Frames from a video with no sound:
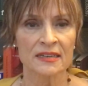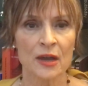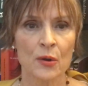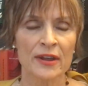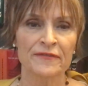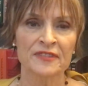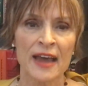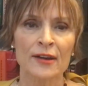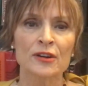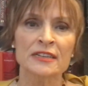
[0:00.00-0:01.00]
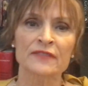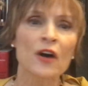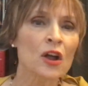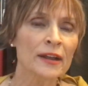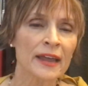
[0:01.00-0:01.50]
So if Saturn is
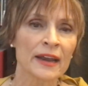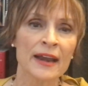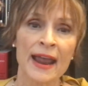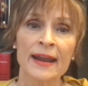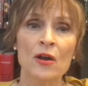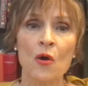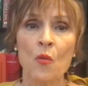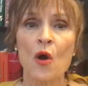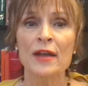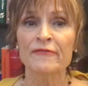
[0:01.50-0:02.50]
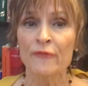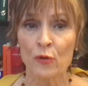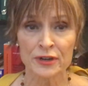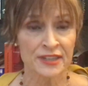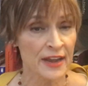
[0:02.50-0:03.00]
falling in an angle 1,
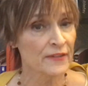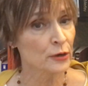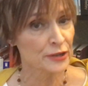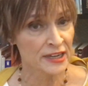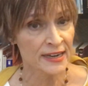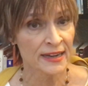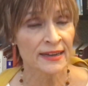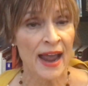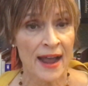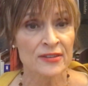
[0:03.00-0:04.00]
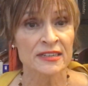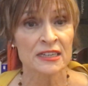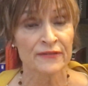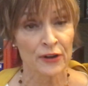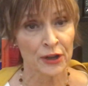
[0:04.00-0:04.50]
4, 7, or 10
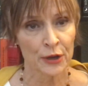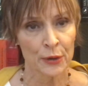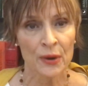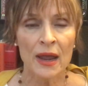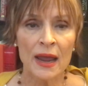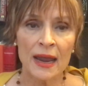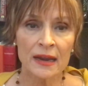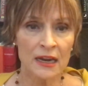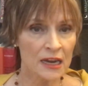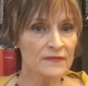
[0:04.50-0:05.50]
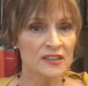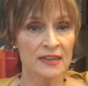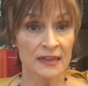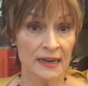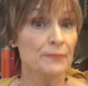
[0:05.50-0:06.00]
houses for you, it
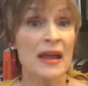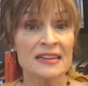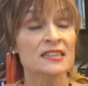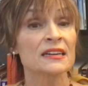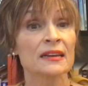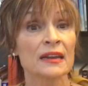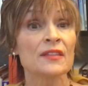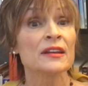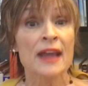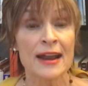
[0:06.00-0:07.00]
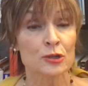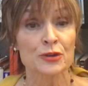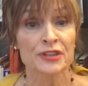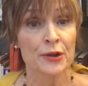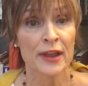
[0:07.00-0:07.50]
makes it in the natural
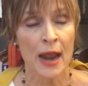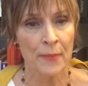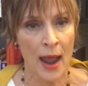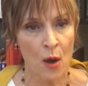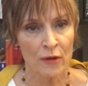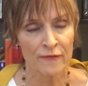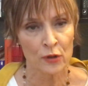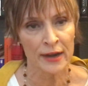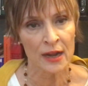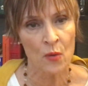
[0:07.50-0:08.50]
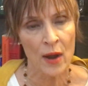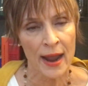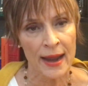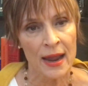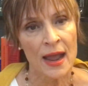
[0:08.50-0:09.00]
zodiac powerful
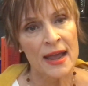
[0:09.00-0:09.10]
anyway.